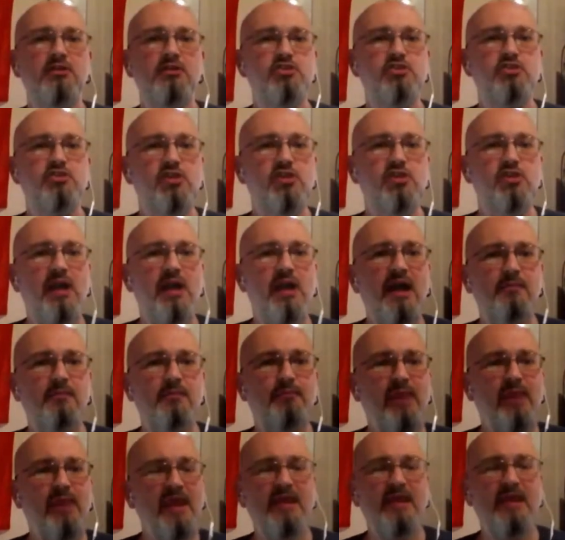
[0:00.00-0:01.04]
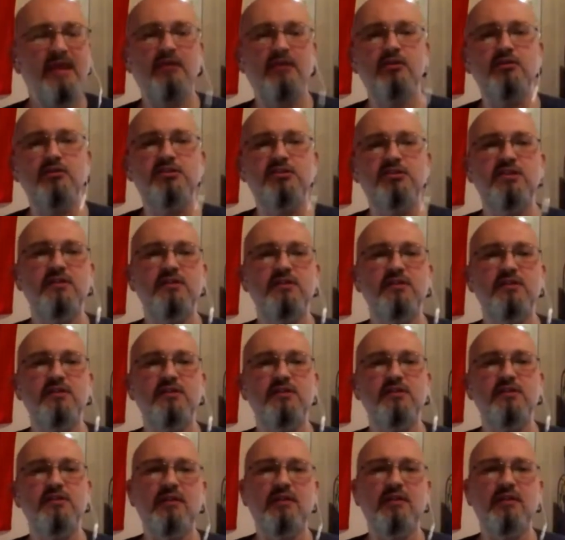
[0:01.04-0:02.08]
try to pander to the left. We
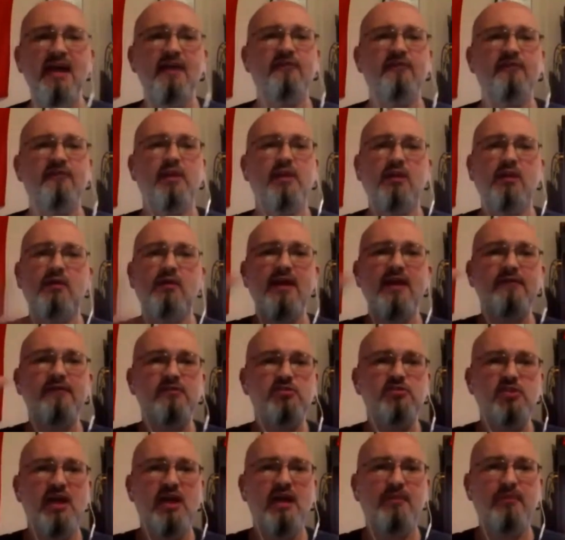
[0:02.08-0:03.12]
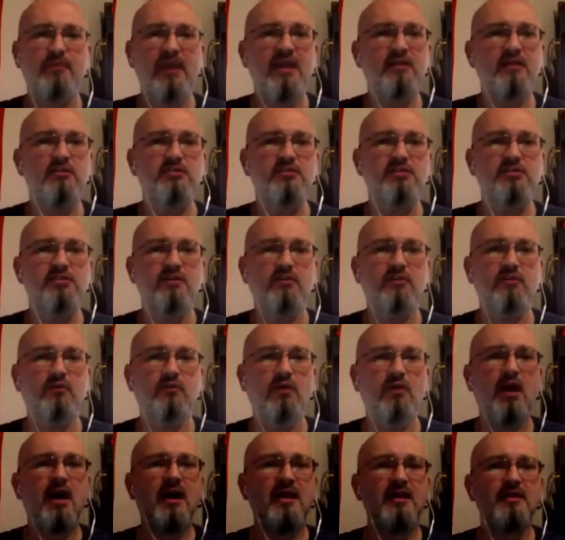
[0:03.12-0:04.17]
don't have to try to pander to the right,
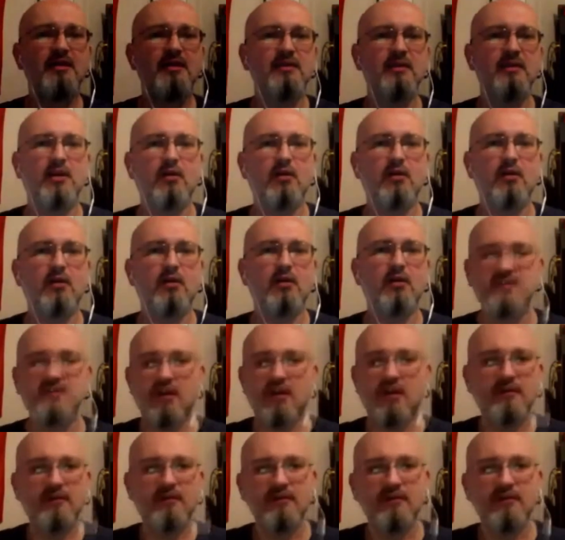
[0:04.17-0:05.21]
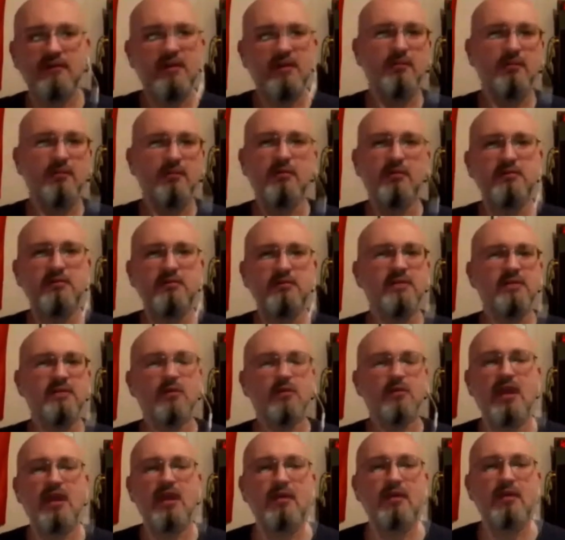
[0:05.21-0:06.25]
you know, conservative, liberal, Democrat,
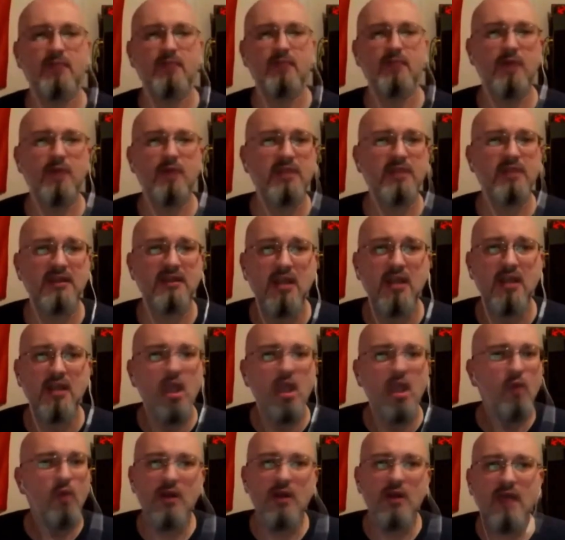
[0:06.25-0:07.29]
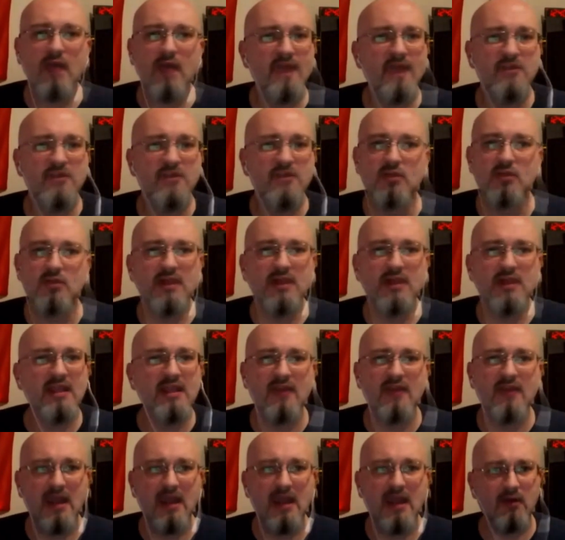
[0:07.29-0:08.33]
Republican. We don't have to do any of
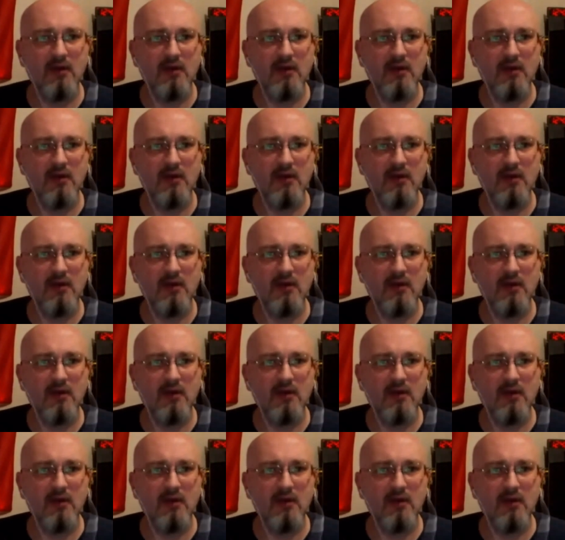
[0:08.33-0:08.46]
that right